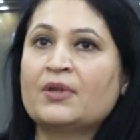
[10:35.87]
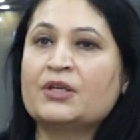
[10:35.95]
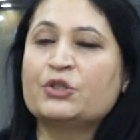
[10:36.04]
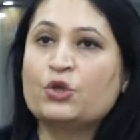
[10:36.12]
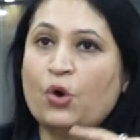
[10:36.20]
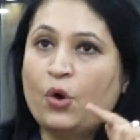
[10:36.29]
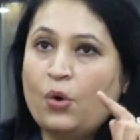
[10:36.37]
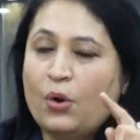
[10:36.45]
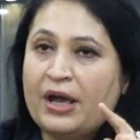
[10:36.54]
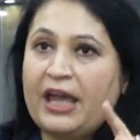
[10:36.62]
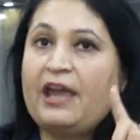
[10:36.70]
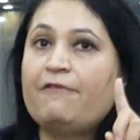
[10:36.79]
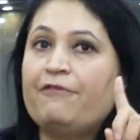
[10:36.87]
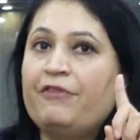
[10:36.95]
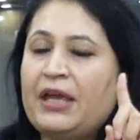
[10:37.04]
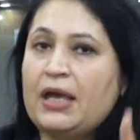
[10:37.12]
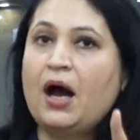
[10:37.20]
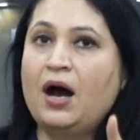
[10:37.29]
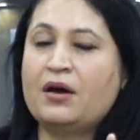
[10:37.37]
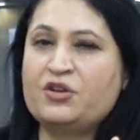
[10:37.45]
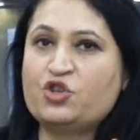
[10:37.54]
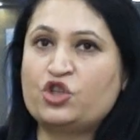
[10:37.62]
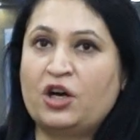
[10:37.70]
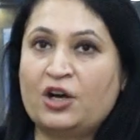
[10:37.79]
So if we are
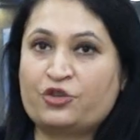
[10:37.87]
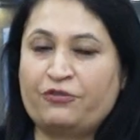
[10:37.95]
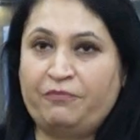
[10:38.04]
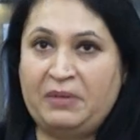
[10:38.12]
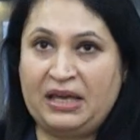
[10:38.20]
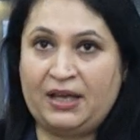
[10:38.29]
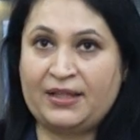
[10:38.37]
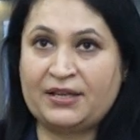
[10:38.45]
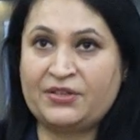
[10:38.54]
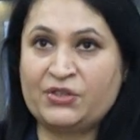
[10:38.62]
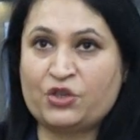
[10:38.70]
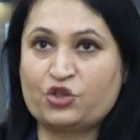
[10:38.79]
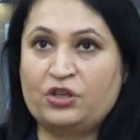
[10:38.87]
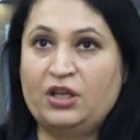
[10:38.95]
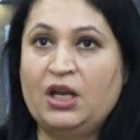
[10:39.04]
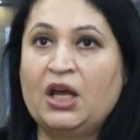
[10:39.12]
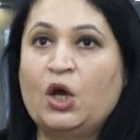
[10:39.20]
in charge of making that decision,